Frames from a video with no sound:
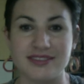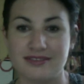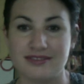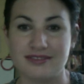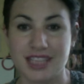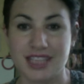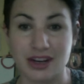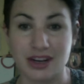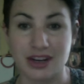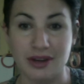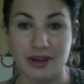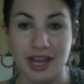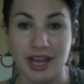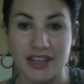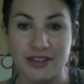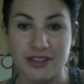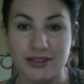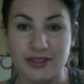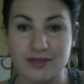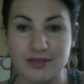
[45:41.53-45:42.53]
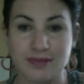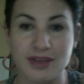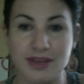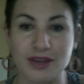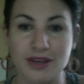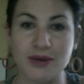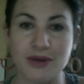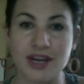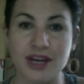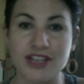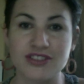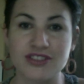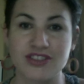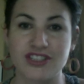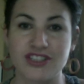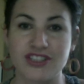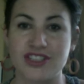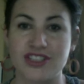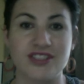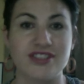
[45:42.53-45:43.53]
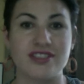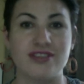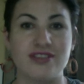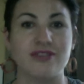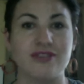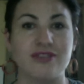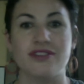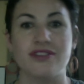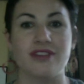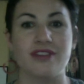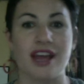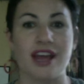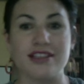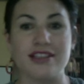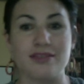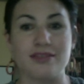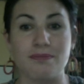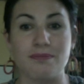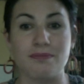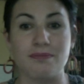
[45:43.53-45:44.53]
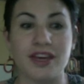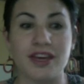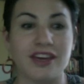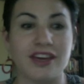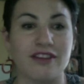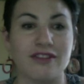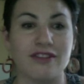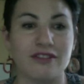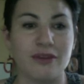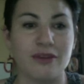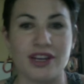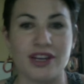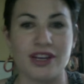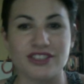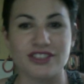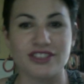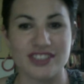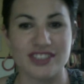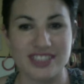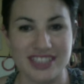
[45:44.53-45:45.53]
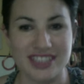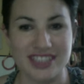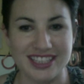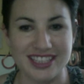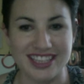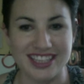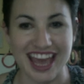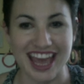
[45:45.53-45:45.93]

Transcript: handles big questions, or as big of questions as they